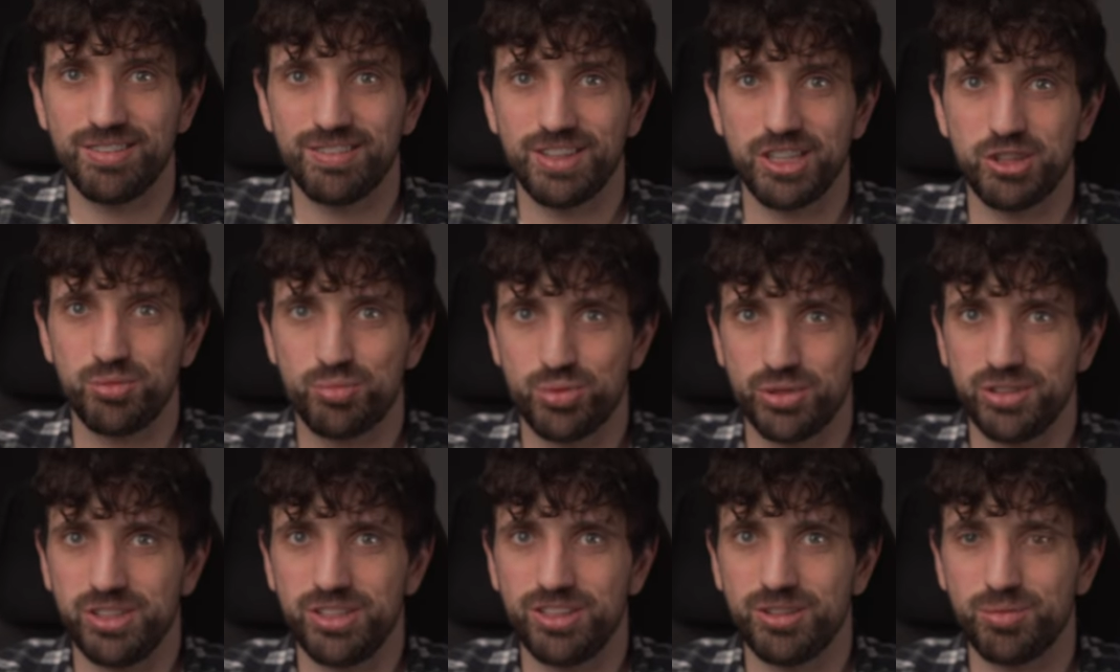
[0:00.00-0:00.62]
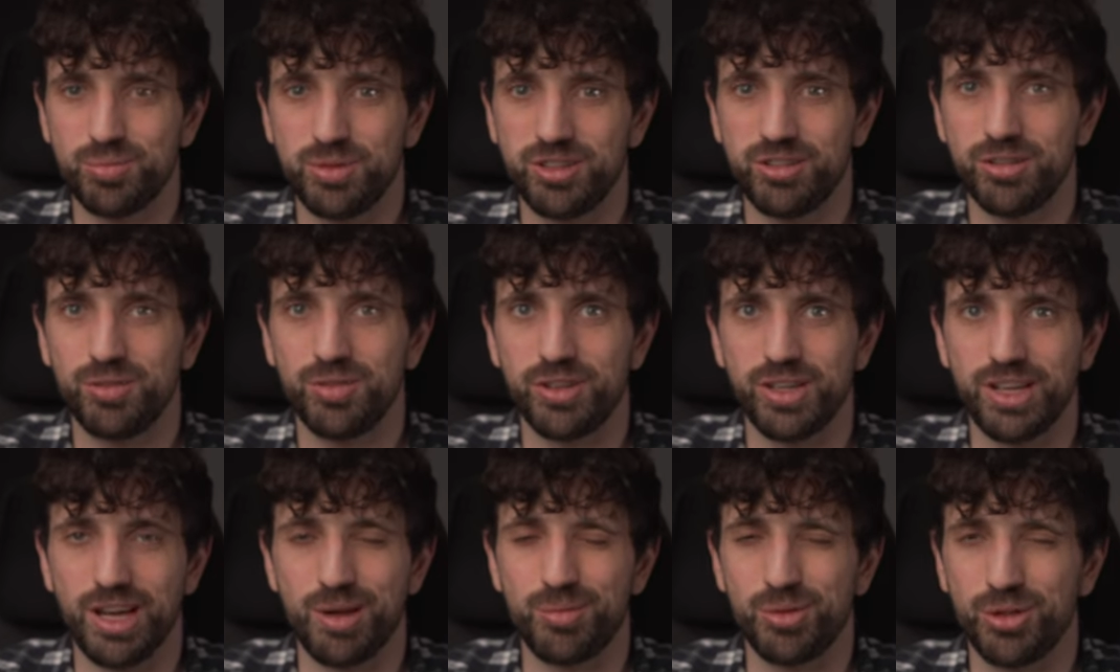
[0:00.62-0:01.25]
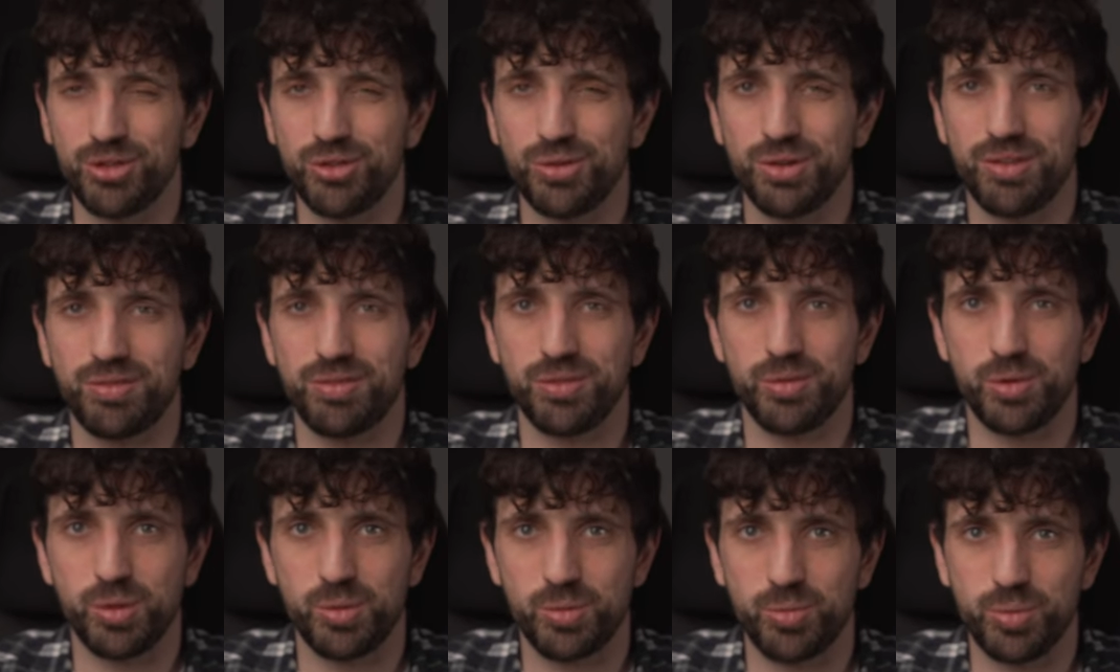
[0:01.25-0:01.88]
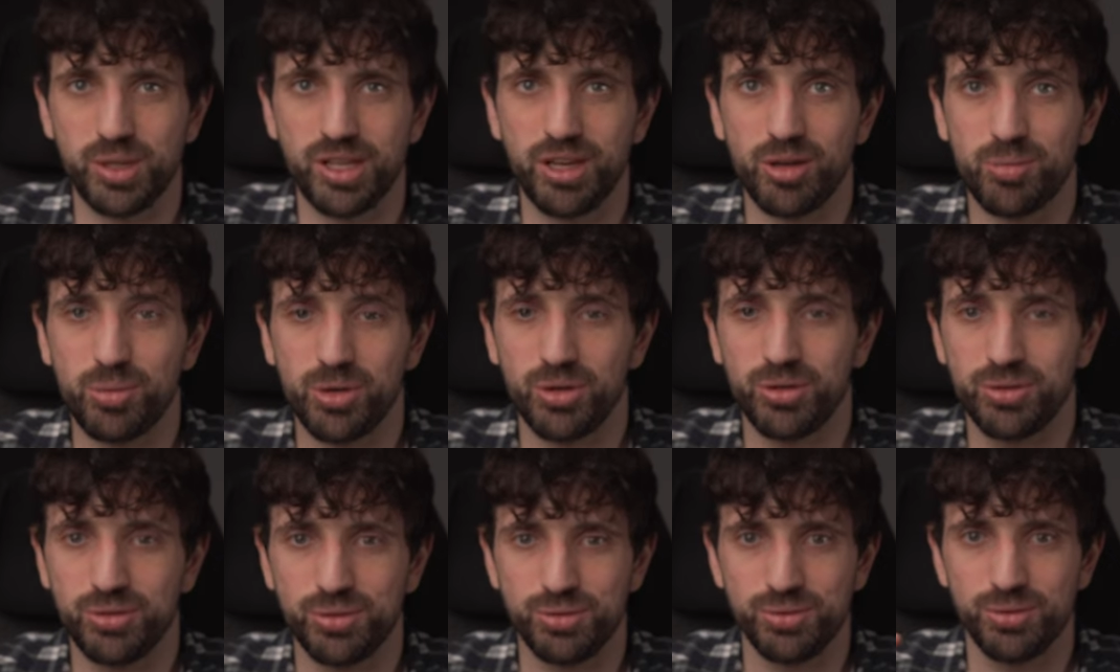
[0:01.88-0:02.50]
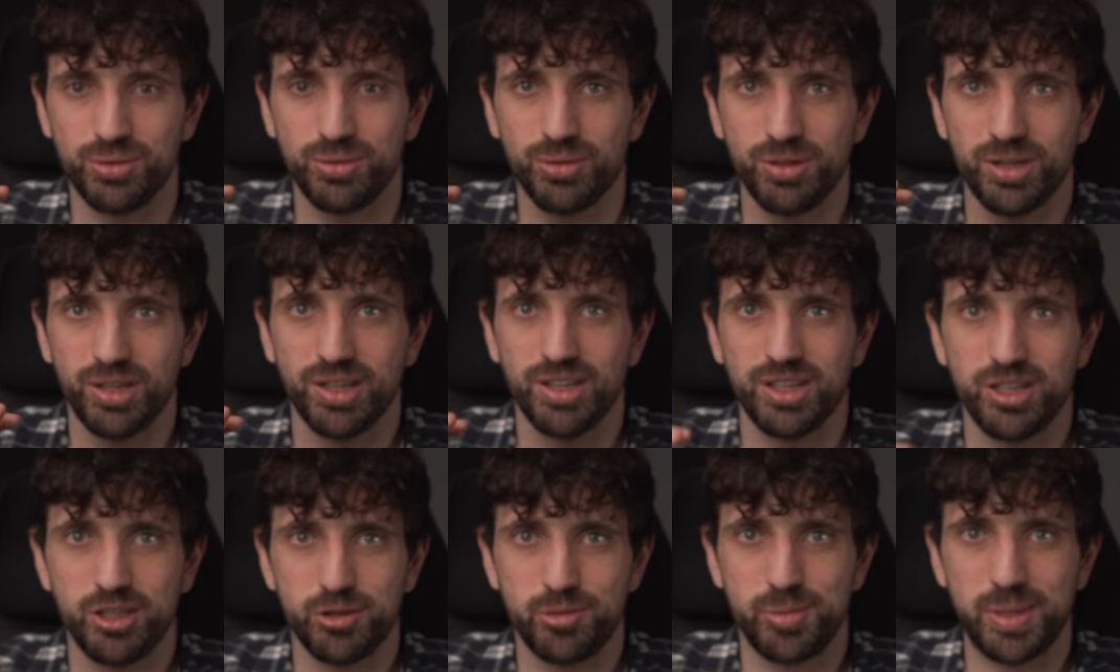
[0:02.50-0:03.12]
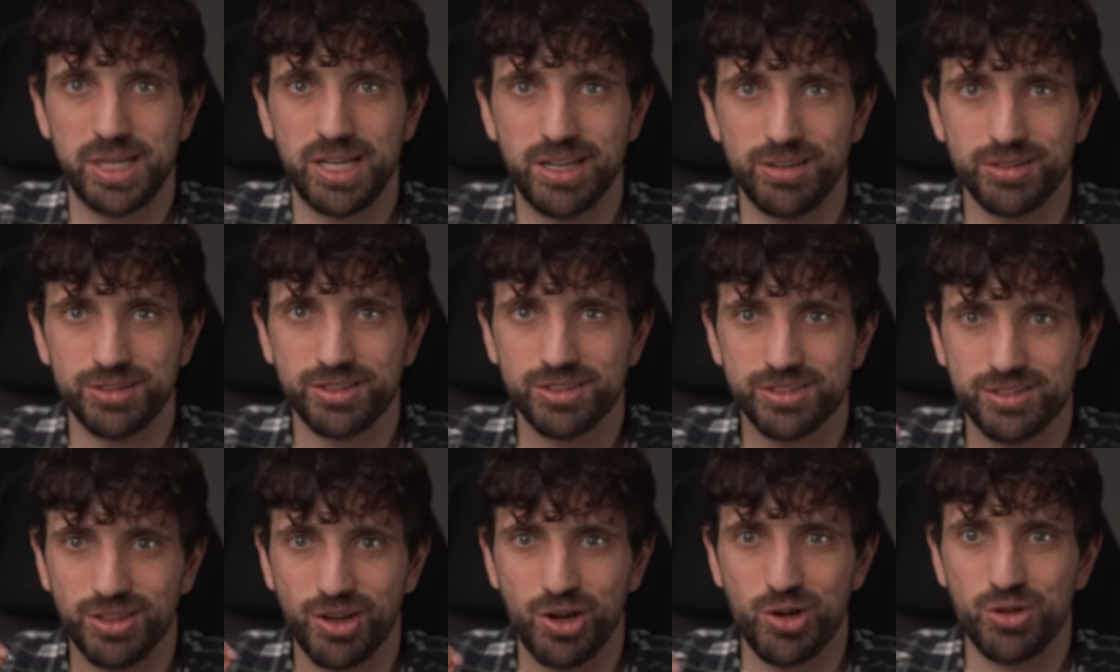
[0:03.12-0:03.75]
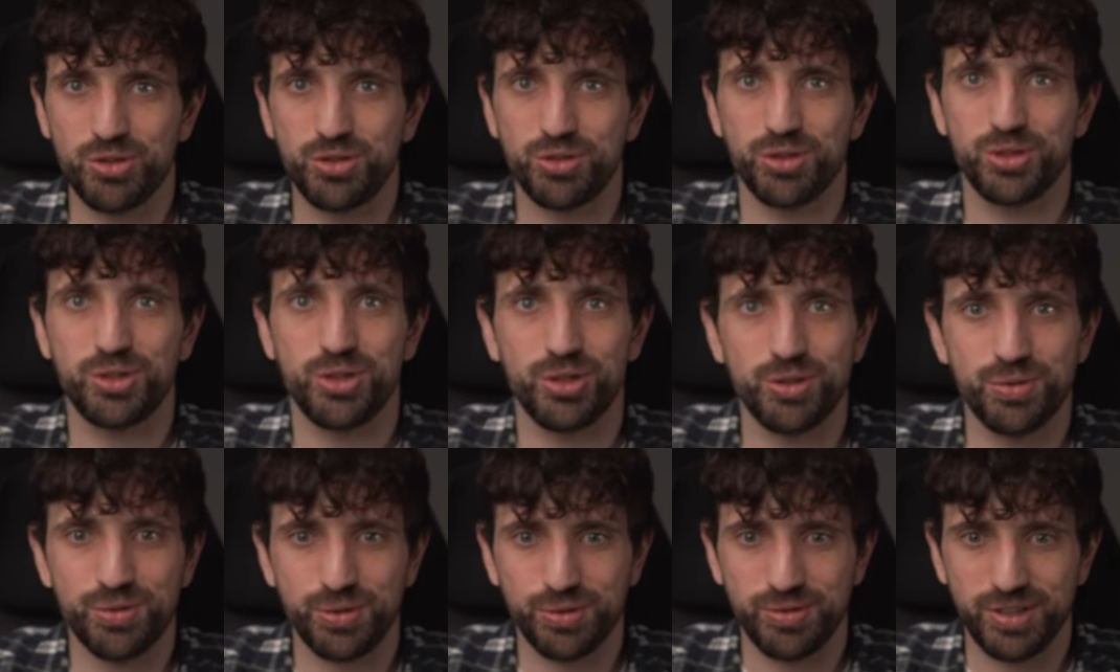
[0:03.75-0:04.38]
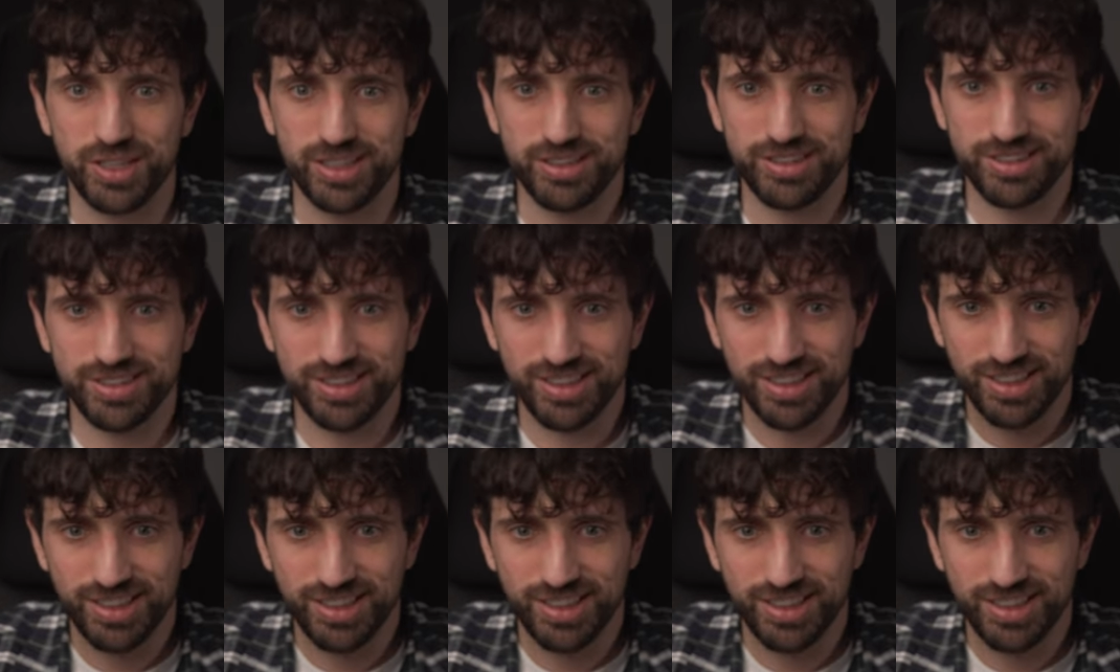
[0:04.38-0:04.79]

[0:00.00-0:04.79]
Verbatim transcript: That's pretty specific. I'm not sure if we will be able to spit out all the code for that,